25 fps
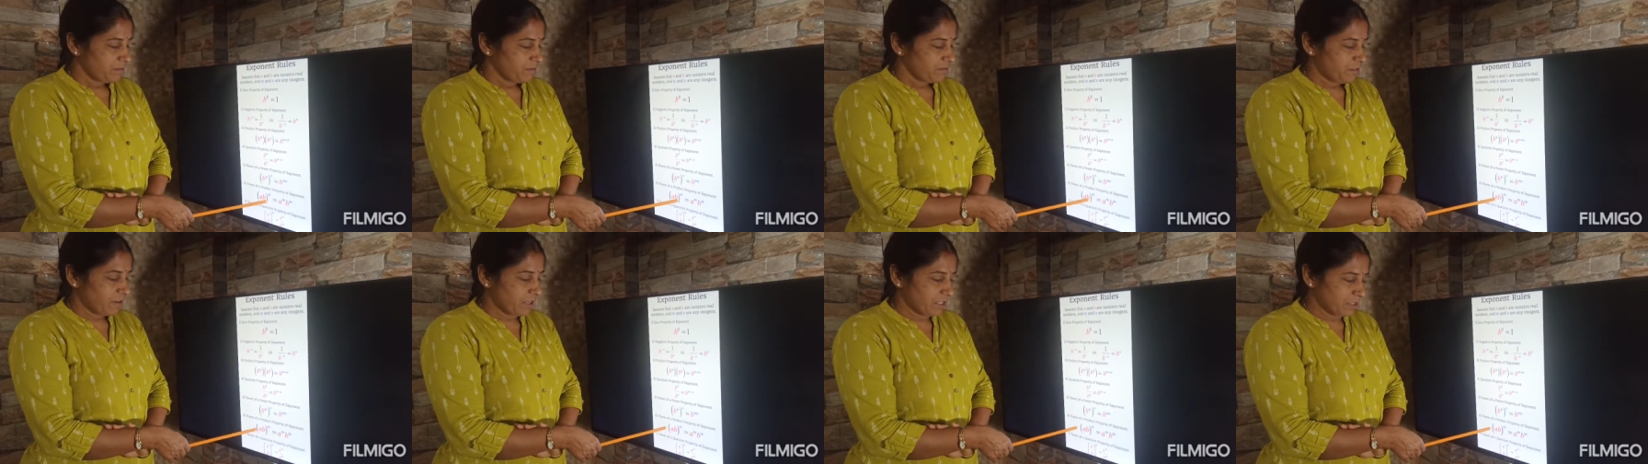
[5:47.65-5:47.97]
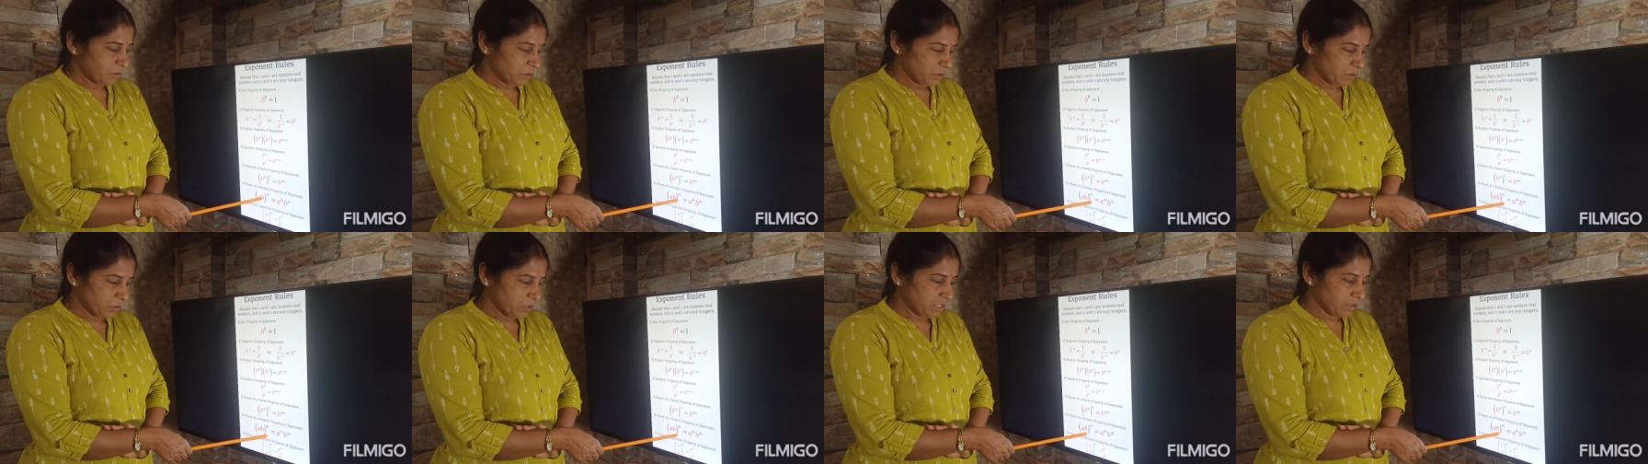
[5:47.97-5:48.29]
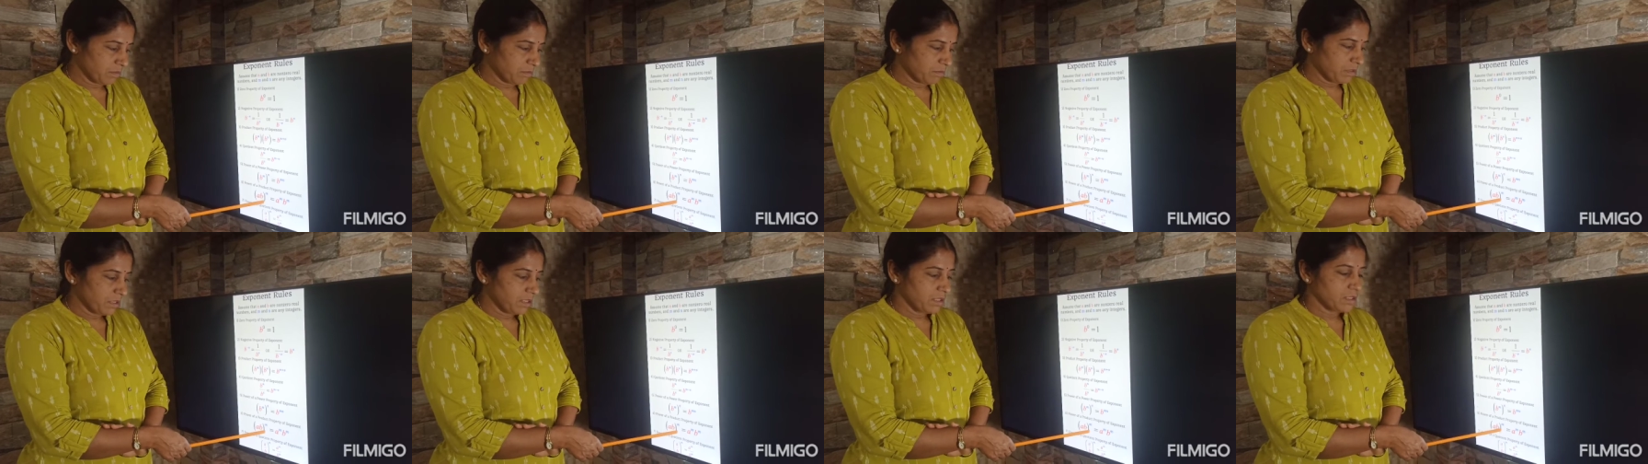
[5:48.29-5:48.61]
For two
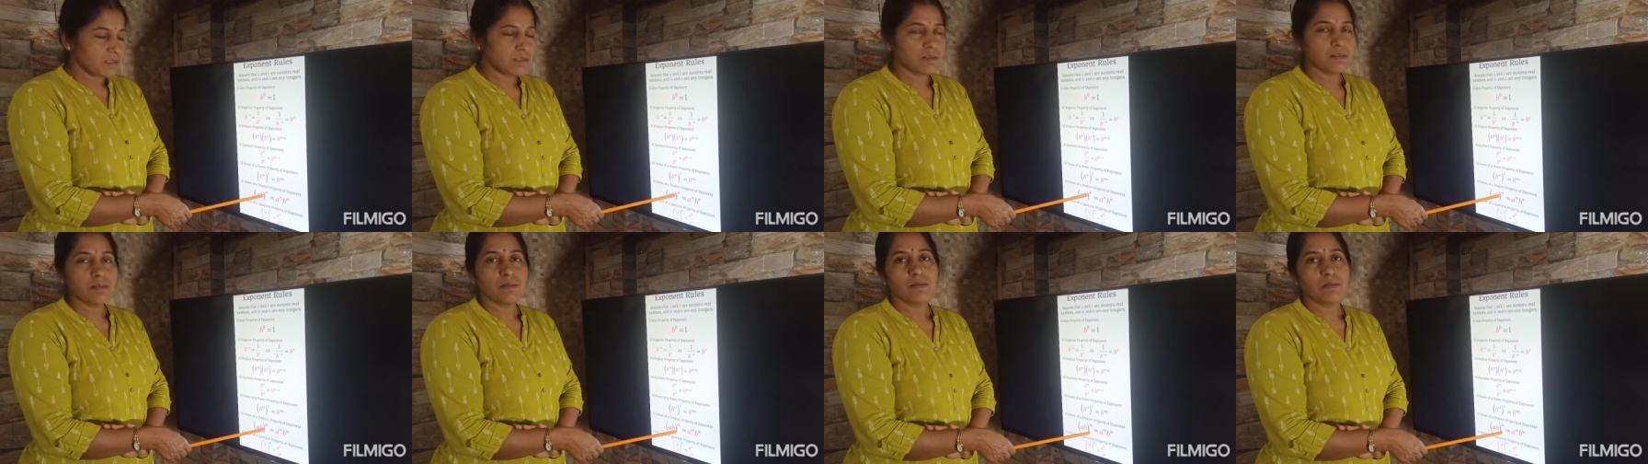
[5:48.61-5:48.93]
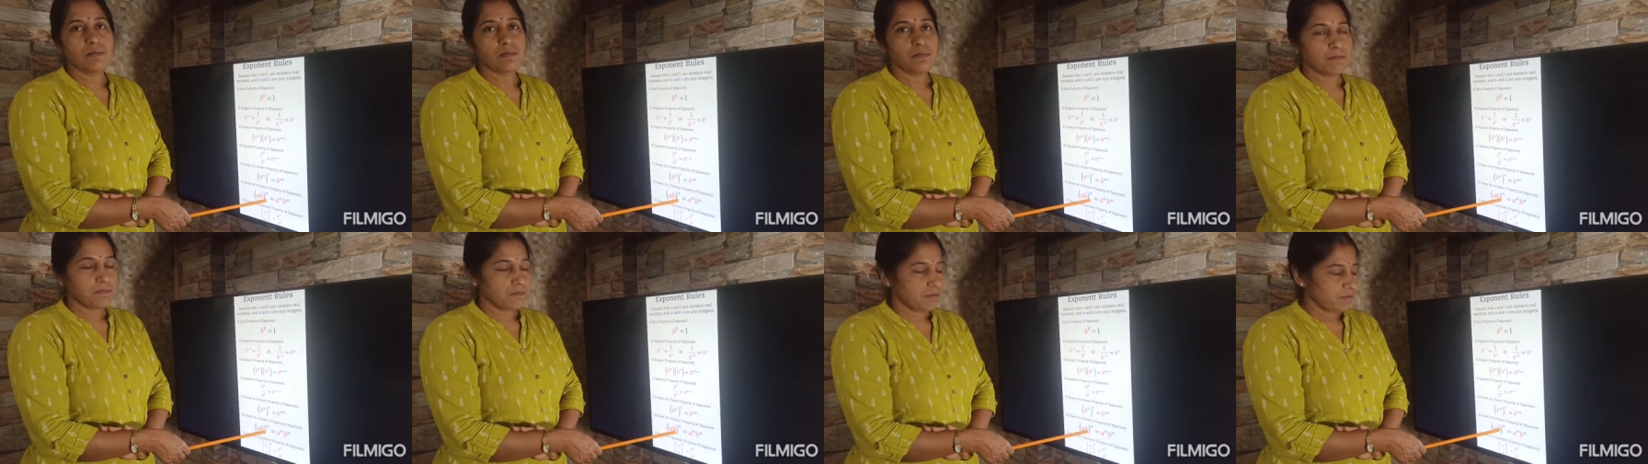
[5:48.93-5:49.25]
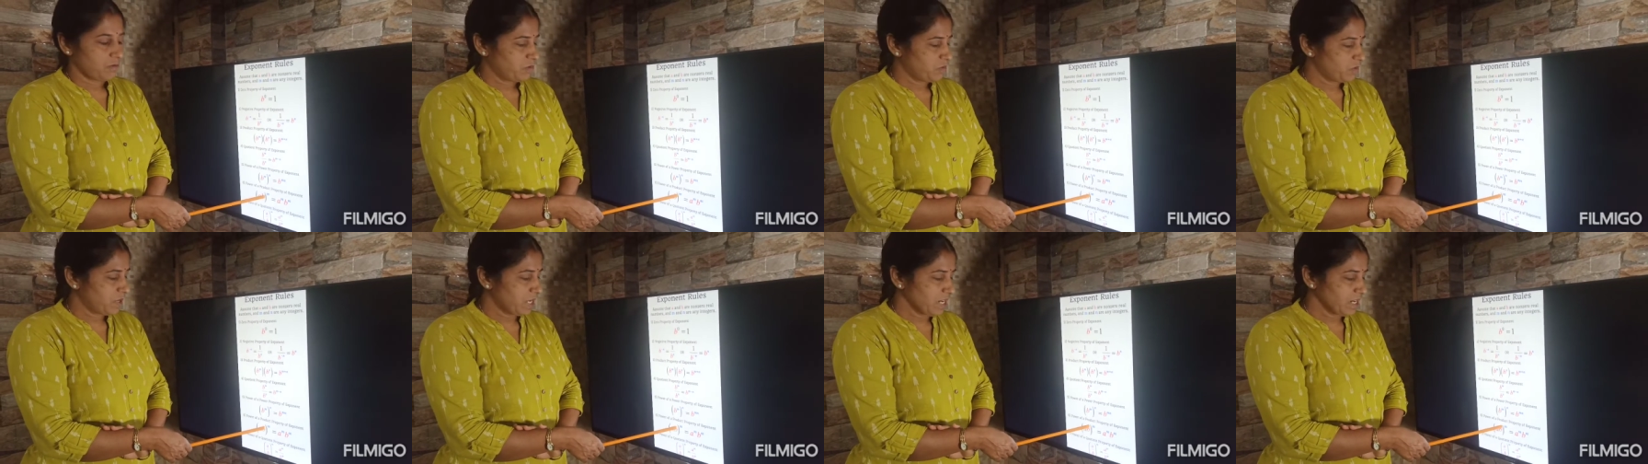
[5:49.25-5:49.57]
numbers,
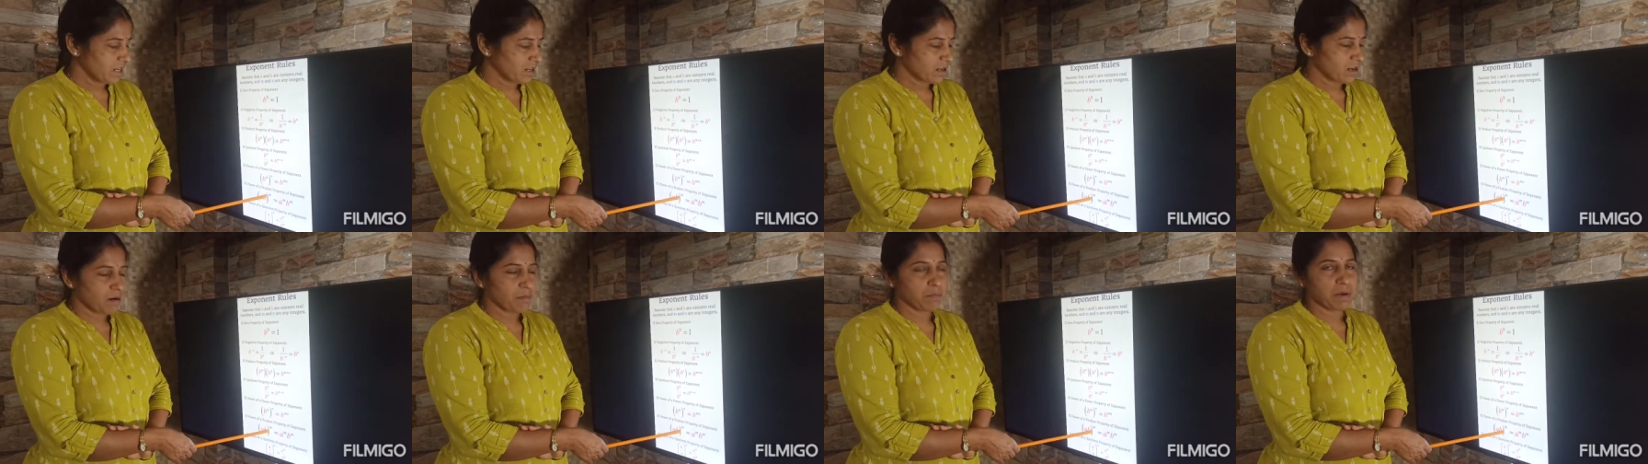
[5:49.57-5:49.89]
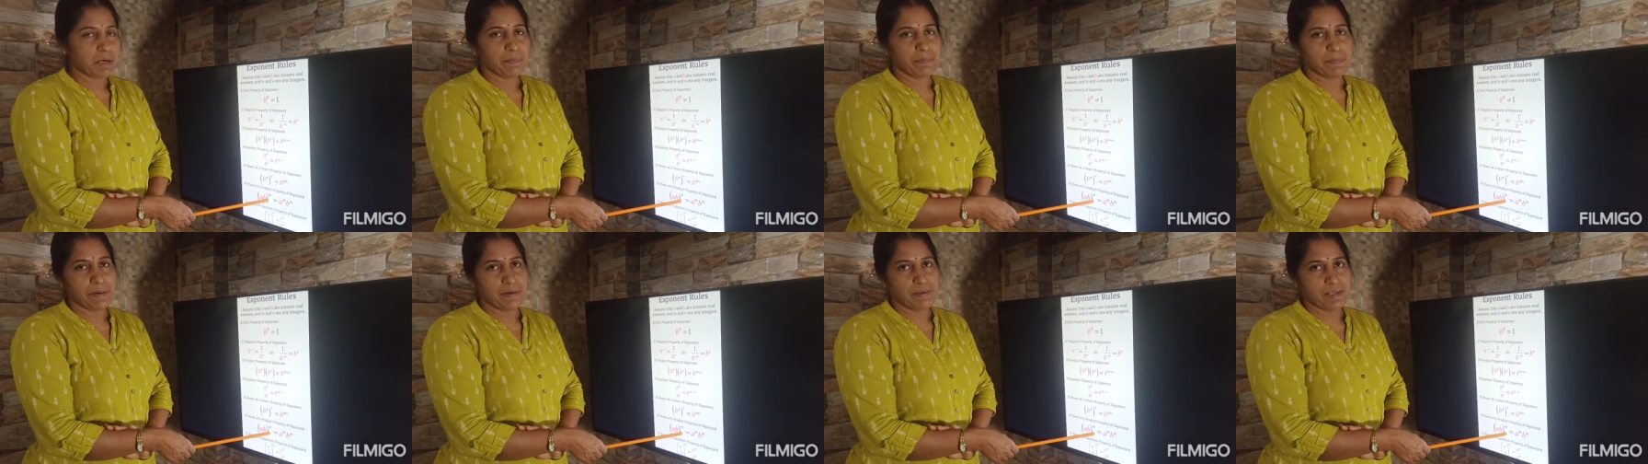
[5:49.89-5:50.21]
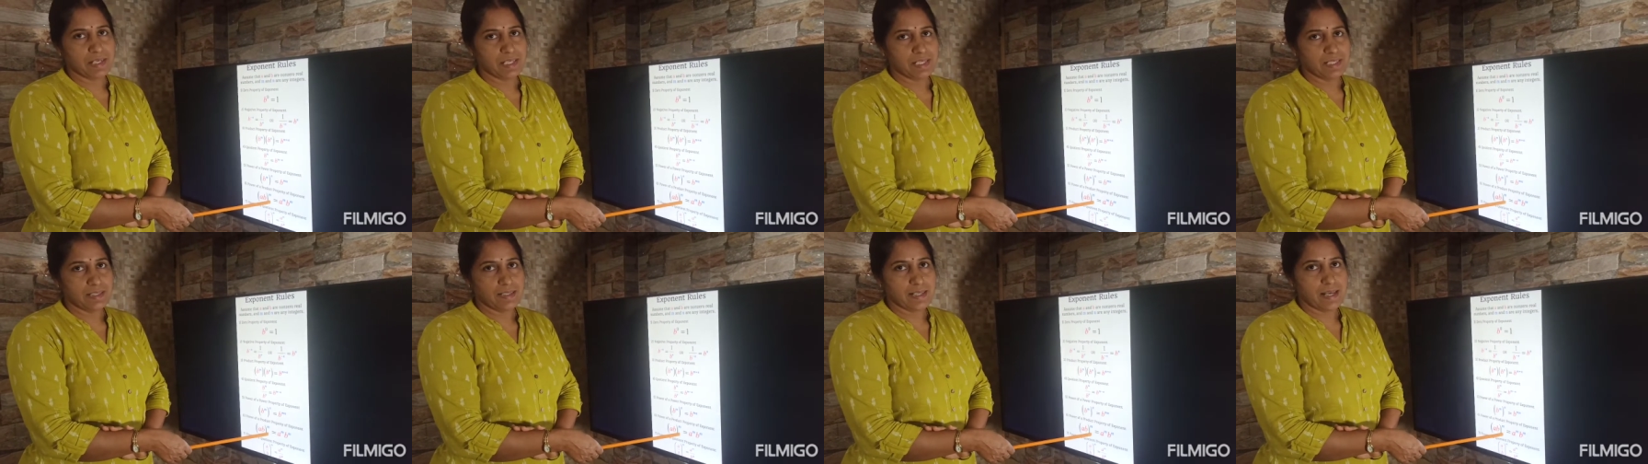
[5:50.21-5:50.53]
one common power
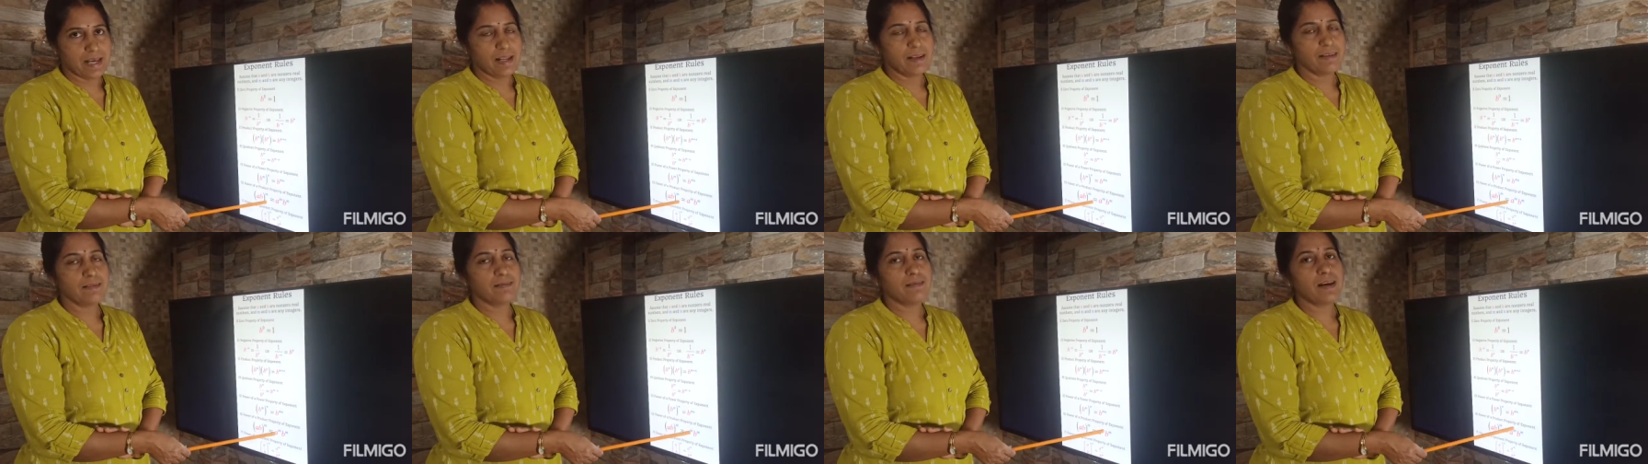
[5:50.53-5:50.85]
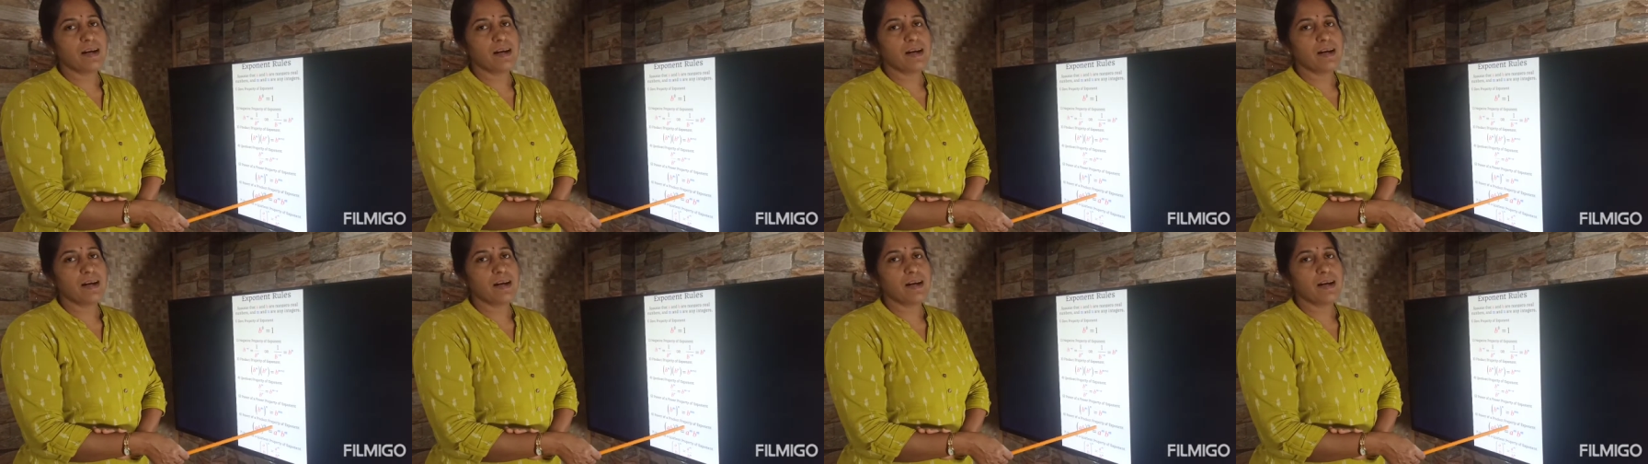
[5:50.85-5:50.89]
is there,